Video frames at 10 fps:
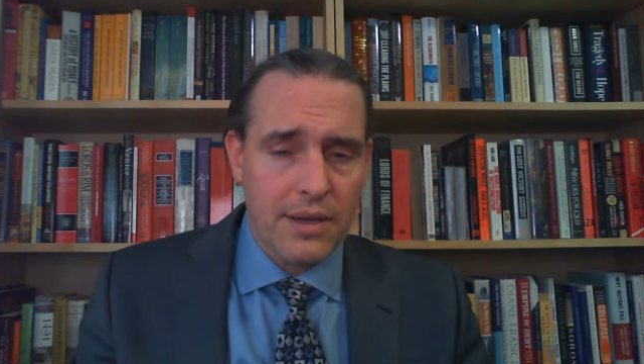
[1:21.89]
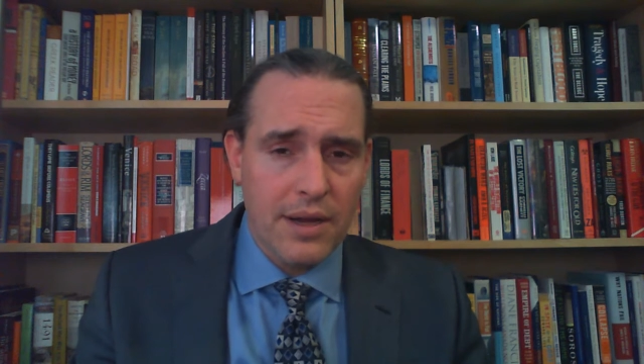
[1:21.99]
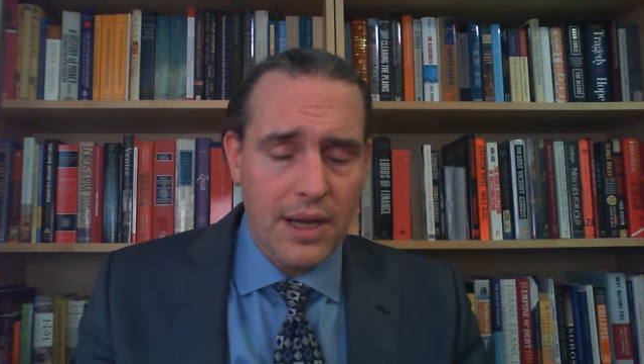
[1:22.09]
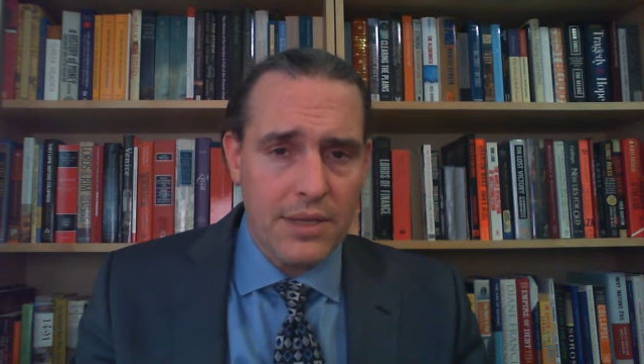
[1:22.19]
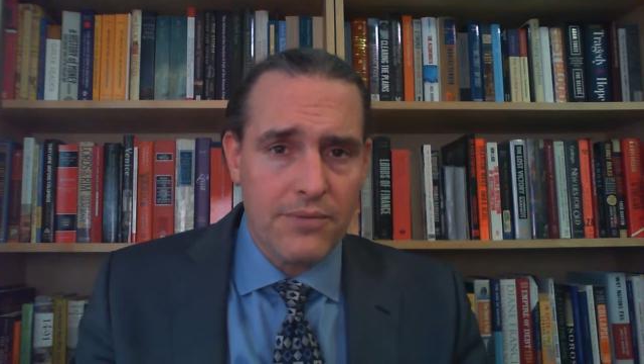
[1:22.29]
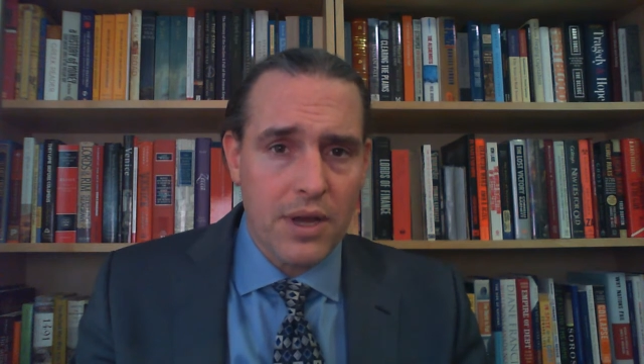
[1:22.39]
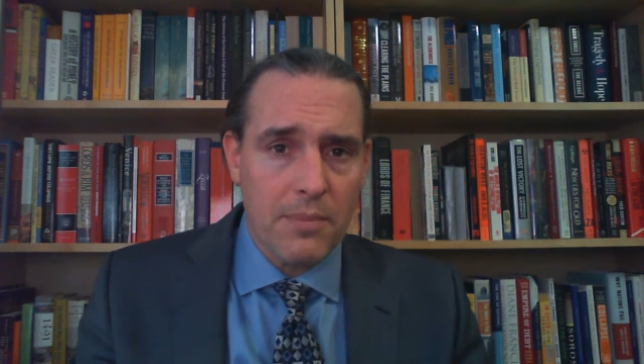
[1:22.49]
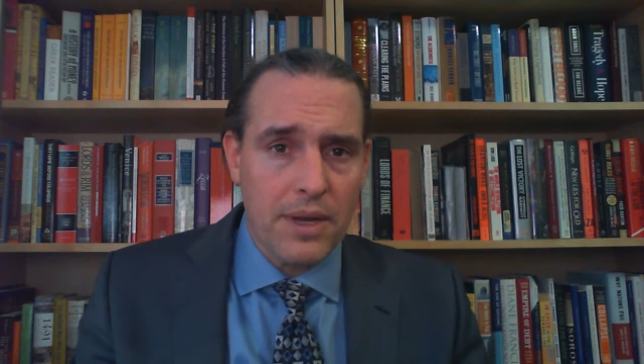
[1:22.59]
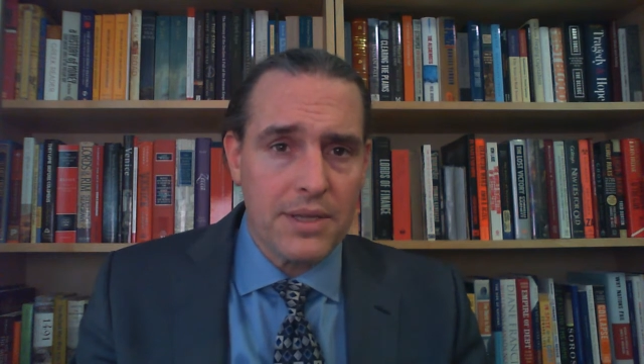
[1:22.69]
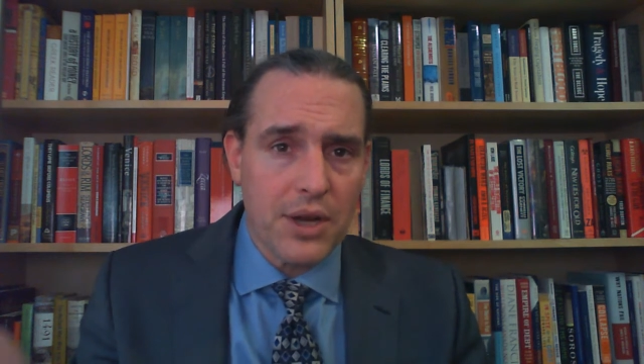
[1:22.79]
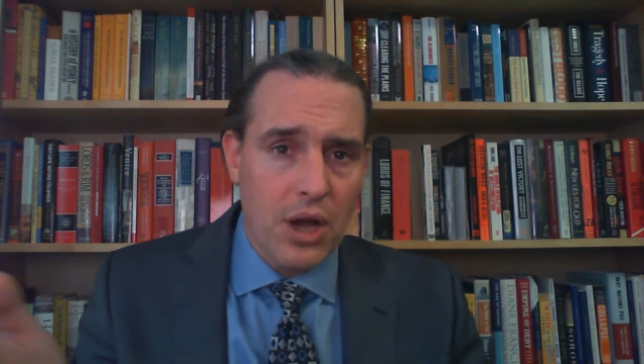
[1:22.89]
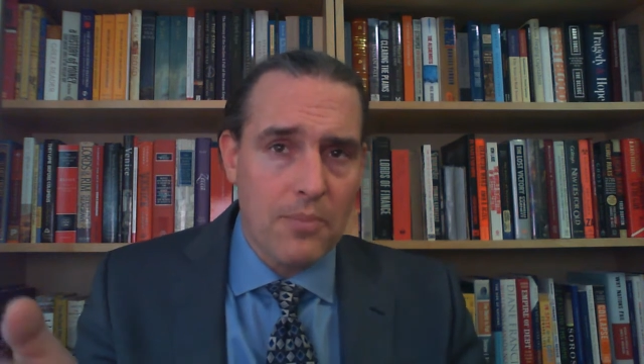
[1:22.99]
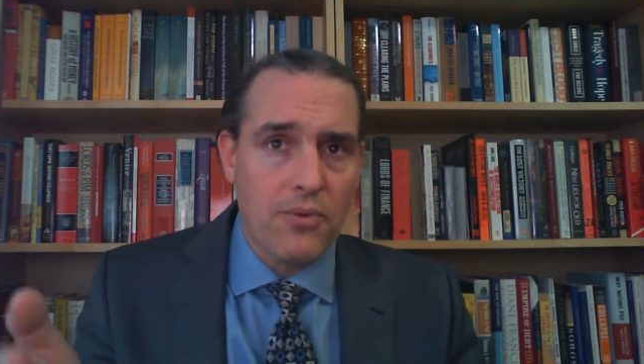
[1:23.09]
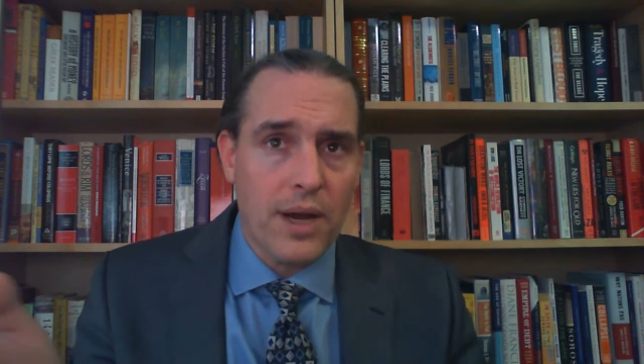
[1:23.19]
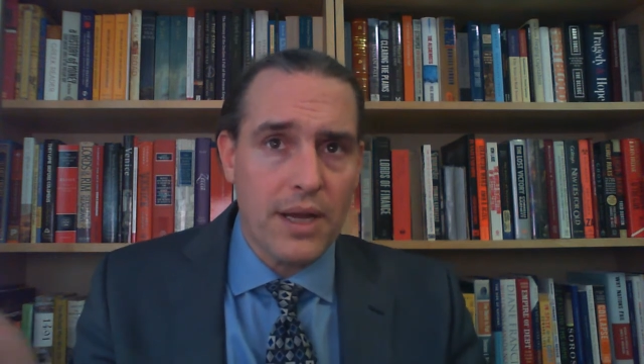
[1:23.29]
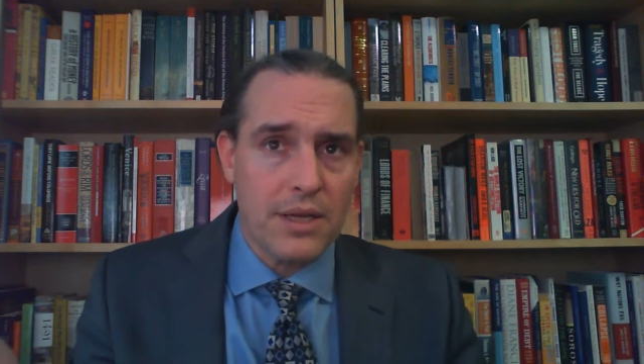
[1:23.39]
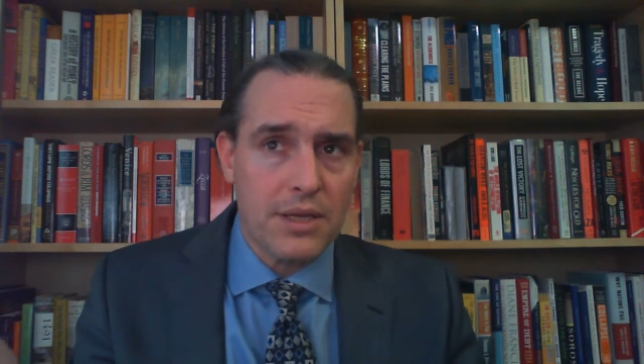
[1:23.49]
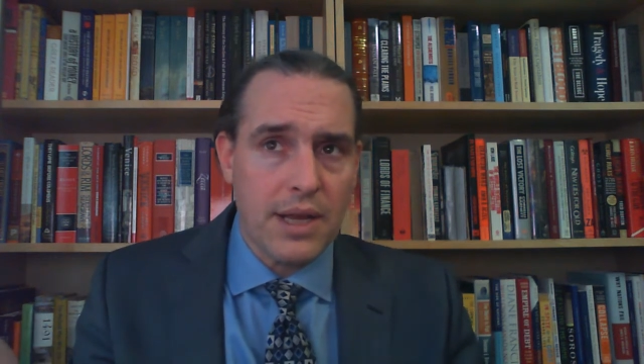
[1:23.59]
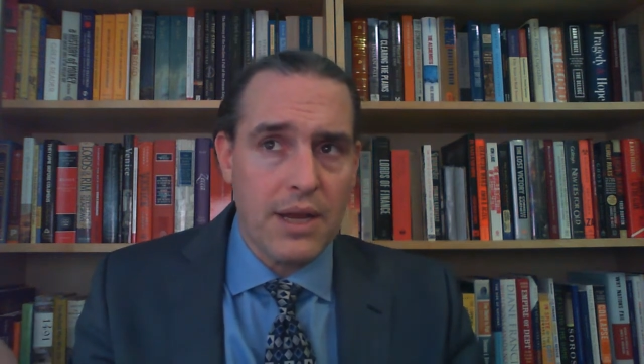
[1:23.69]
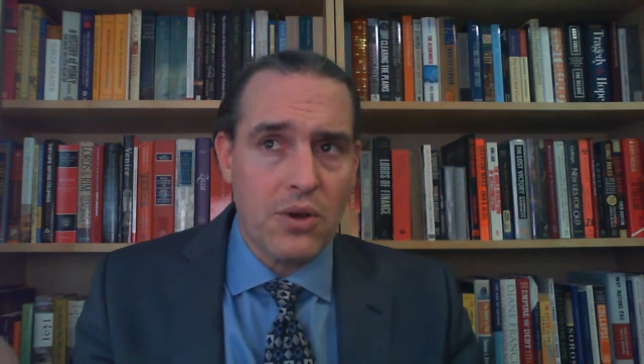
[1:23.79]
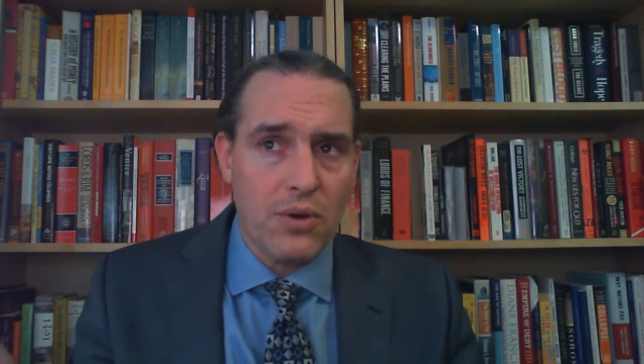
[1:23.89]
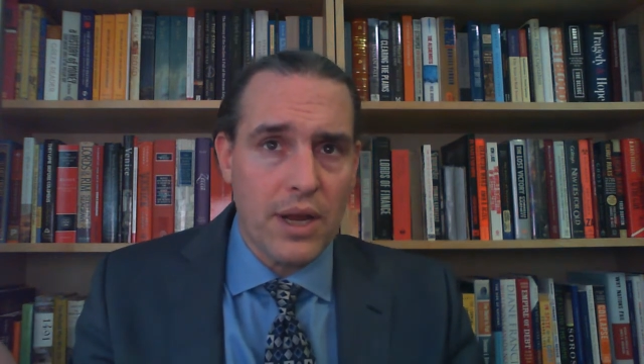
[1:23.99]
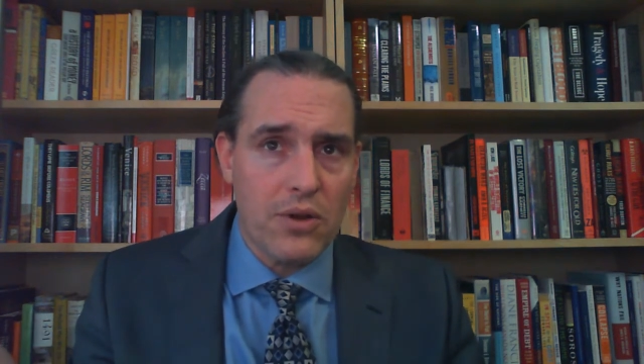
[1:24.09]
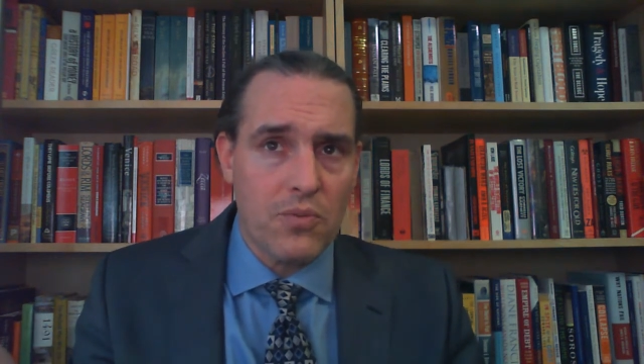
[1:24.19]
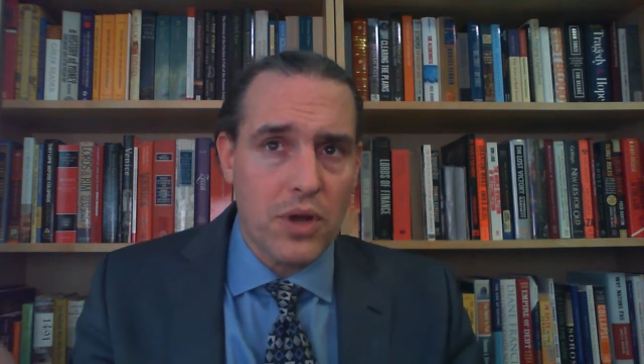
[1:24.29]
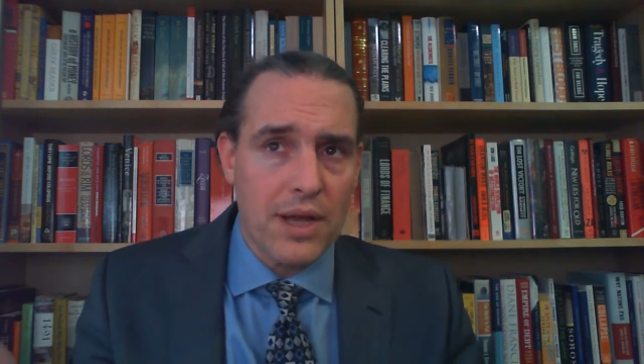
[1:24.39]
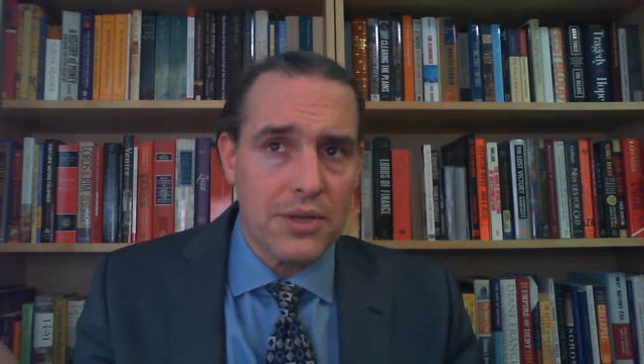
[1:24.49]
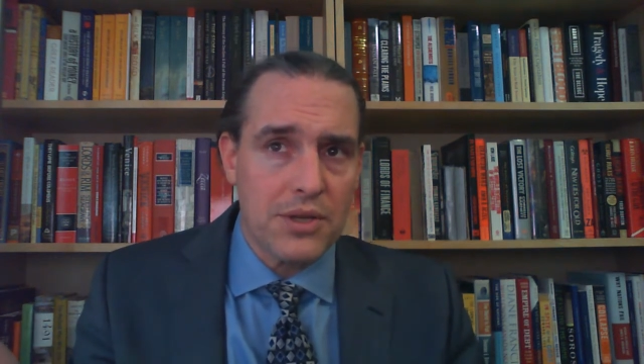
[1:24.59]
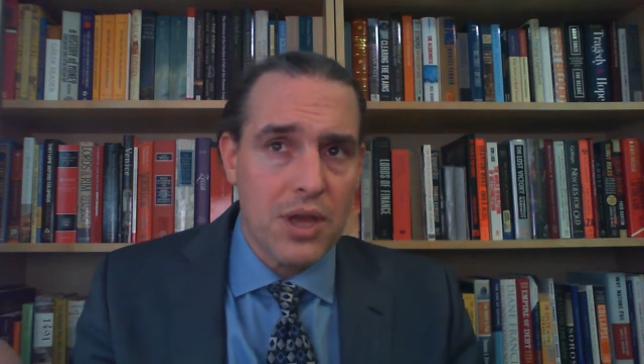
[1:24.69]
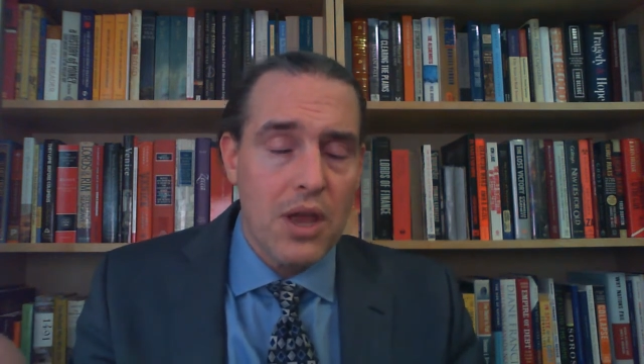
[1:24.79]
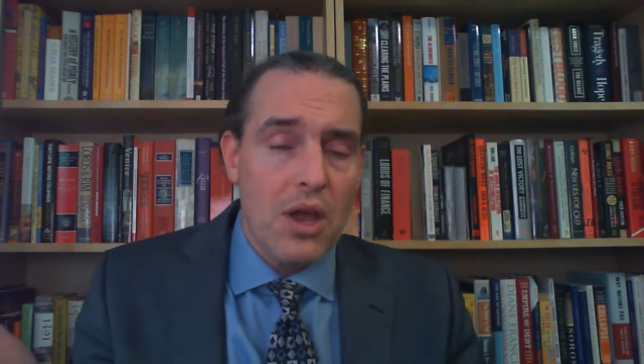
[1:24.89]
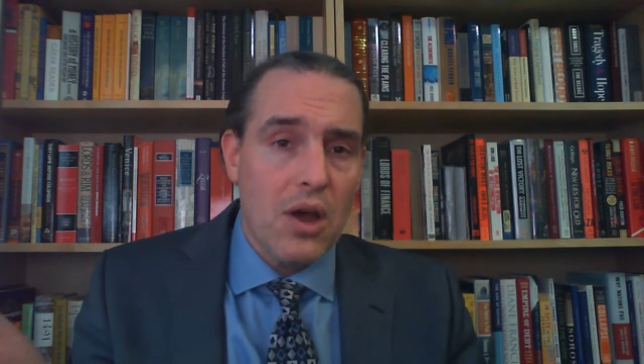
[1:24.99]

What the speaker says: kinds of companies that operate as state-owned enterprises